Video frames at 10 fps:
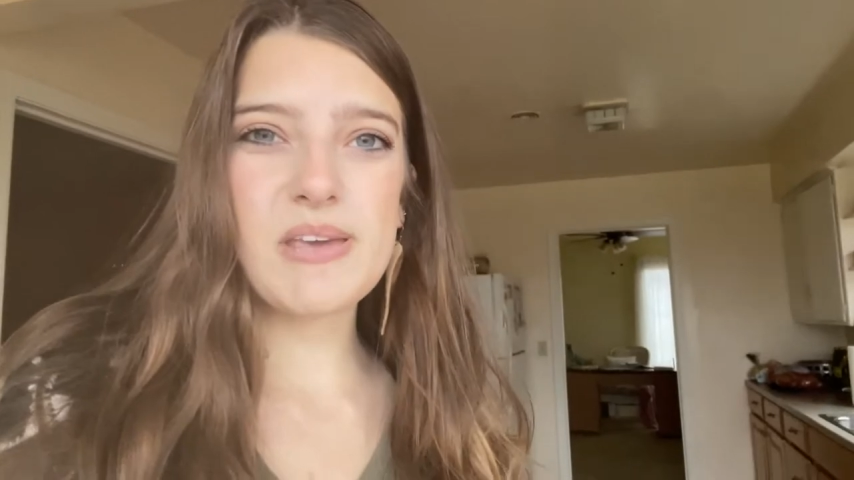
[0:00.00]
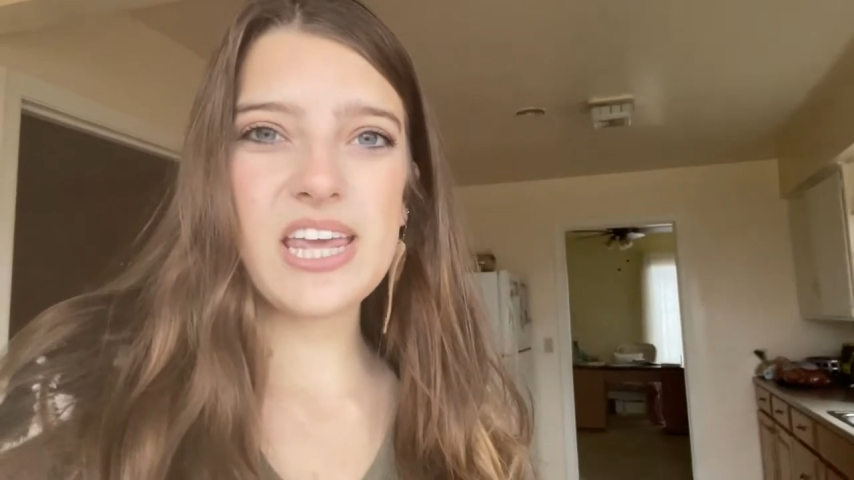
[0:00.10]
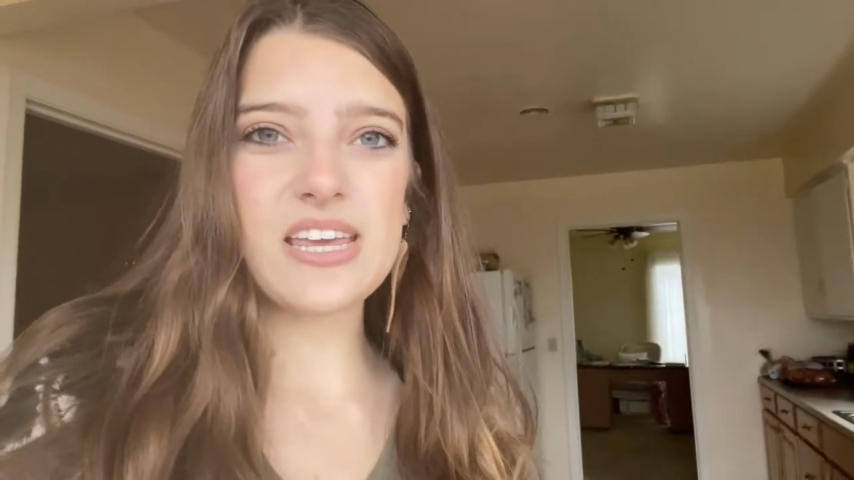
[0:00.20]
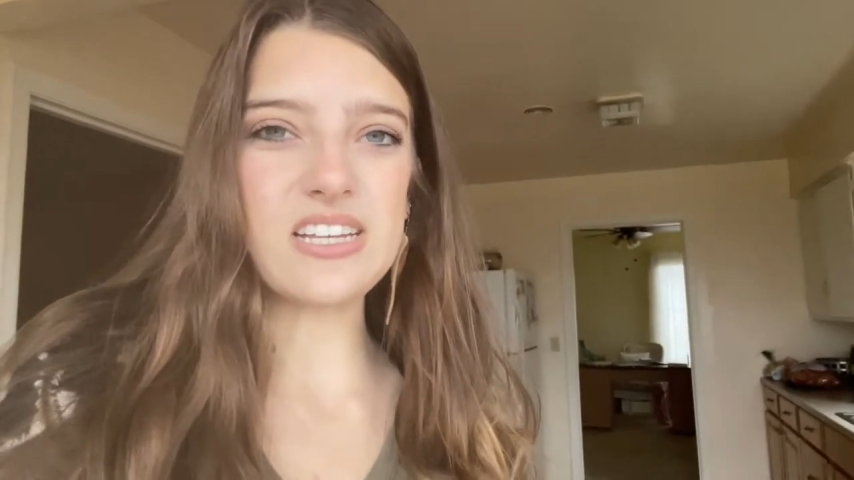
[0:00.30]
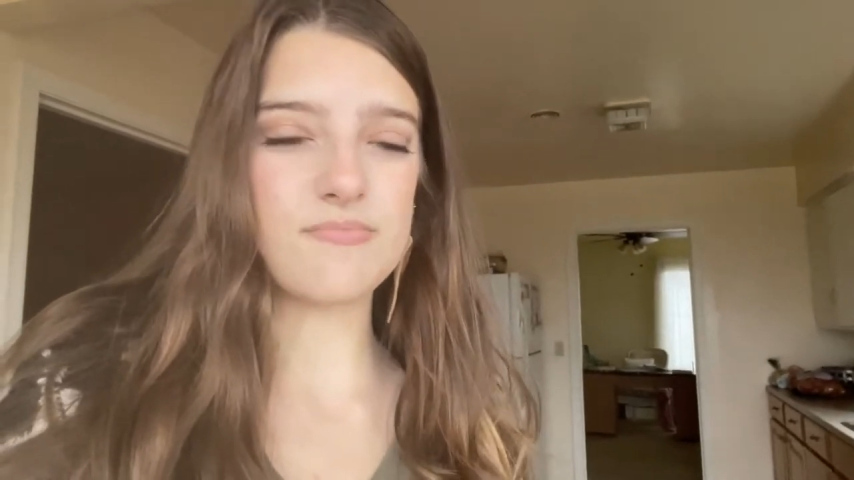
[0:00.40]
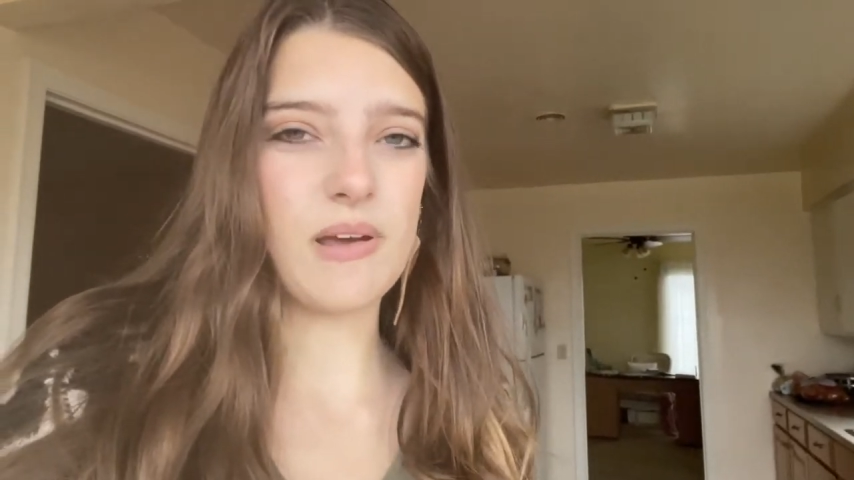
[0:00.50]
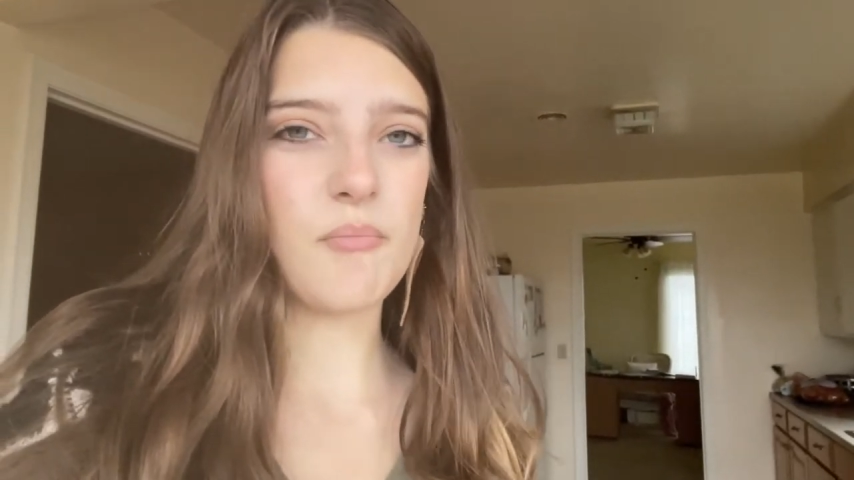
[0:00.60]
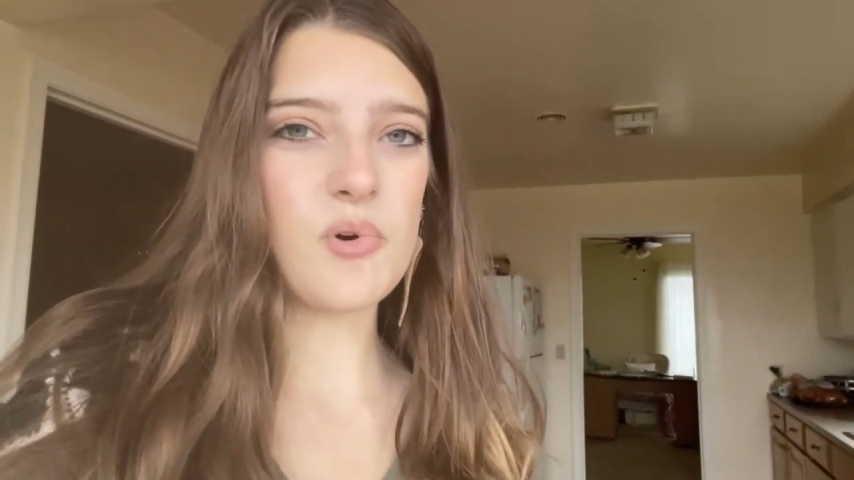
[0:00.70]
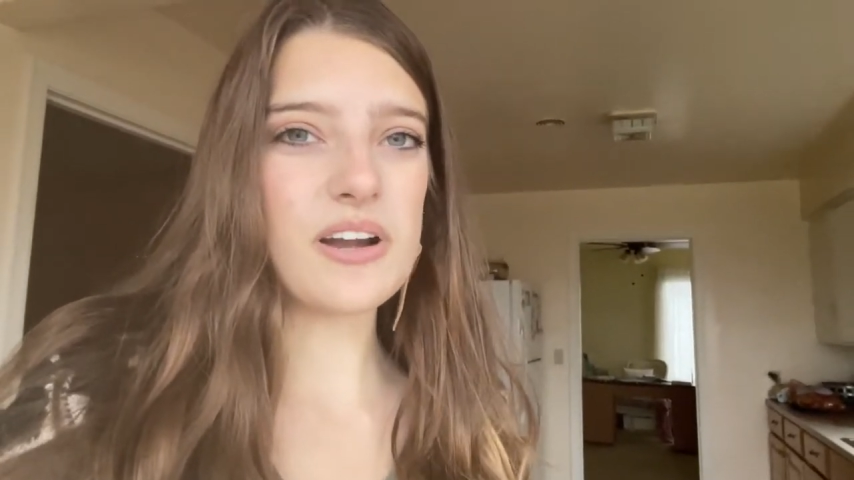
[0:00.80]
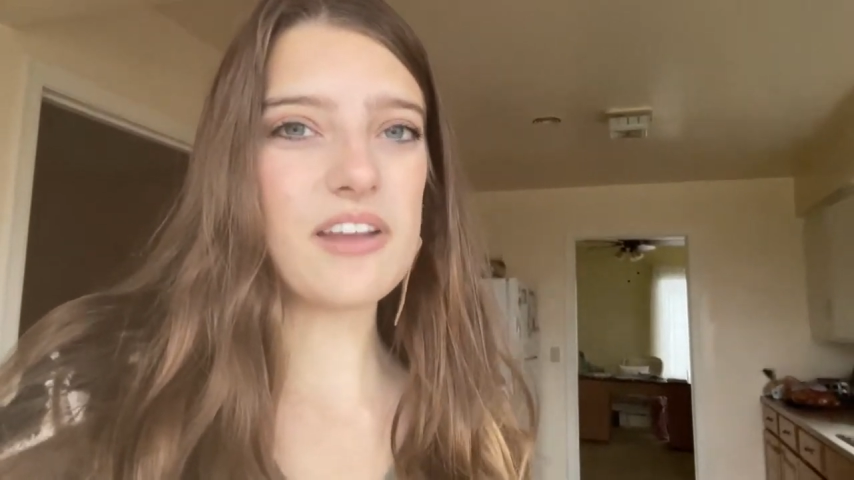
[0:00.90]
peek into my
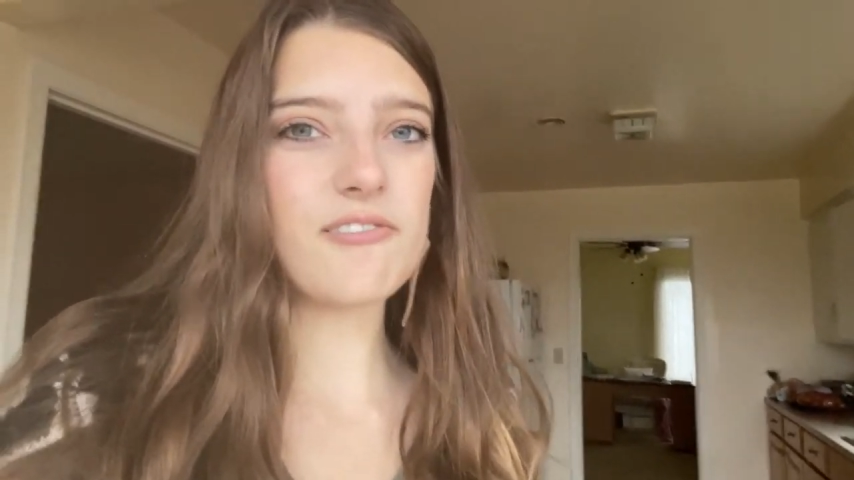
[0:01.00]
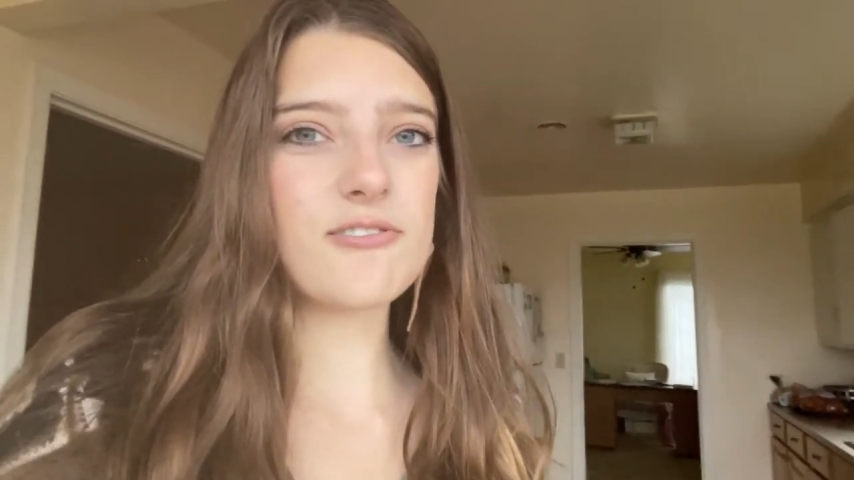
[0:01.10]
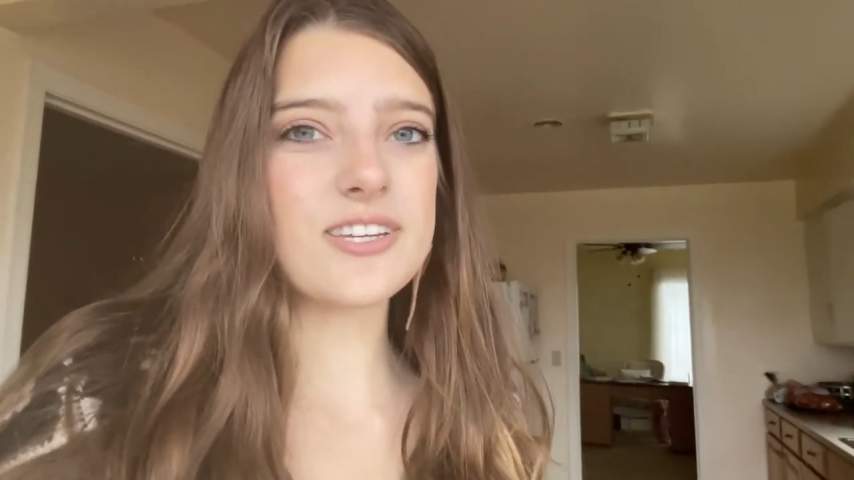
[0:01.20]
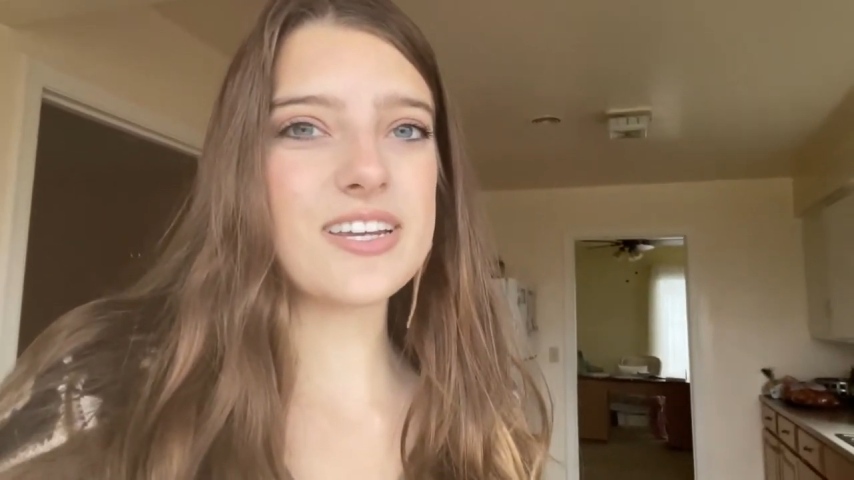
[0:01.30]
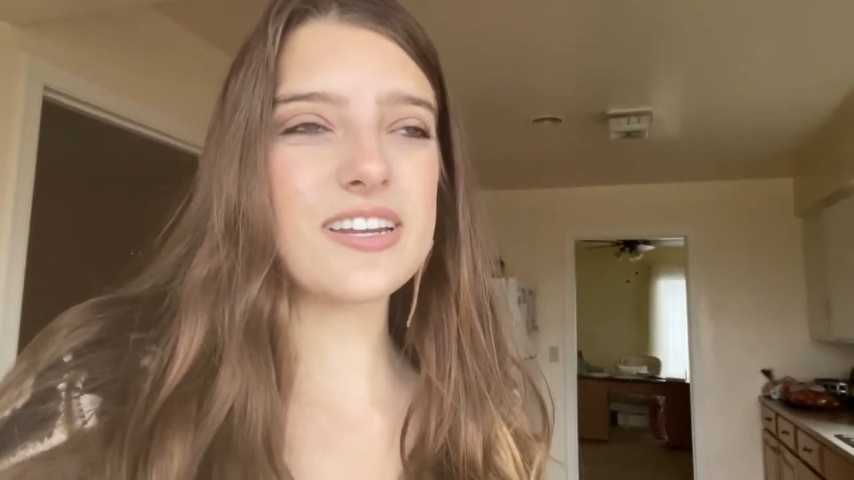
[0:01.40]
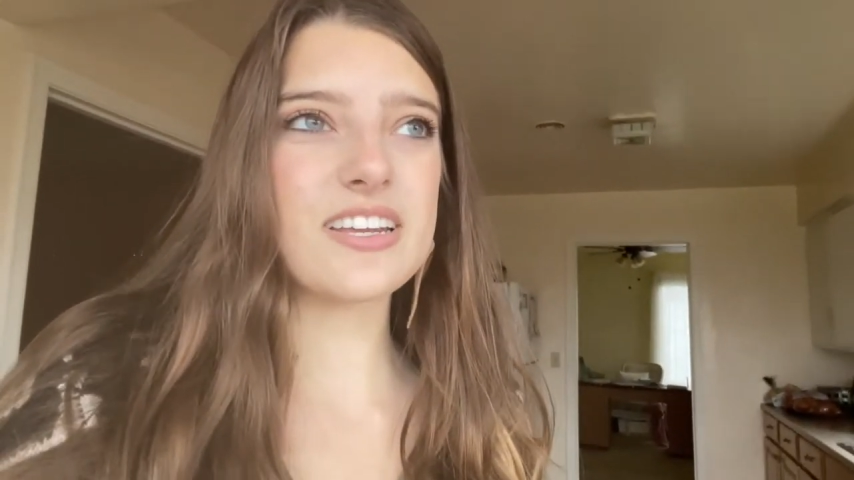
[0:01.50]
morning routine.